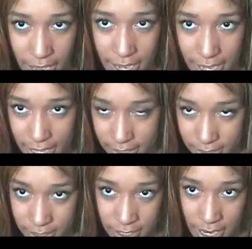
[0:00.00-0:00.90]

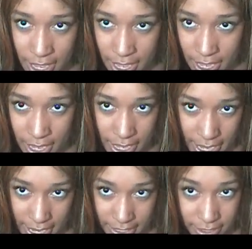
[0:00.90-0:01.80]
and
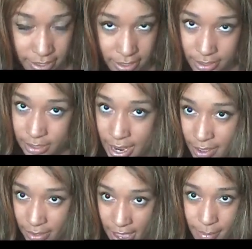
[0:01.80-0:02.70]
it doesn't
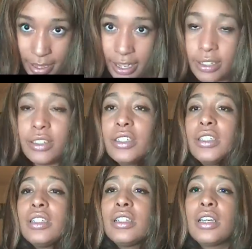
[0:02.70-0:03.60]
tangle that
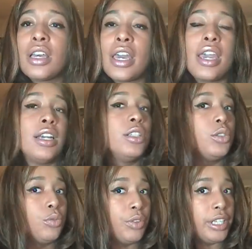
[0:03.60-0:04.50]
much.
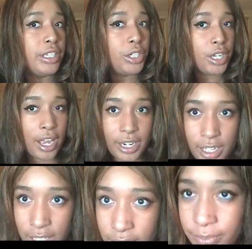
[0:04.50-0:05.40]
It's really
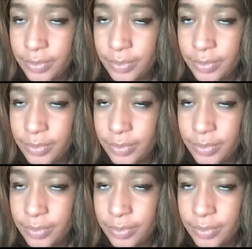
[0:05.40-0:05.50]
shiny.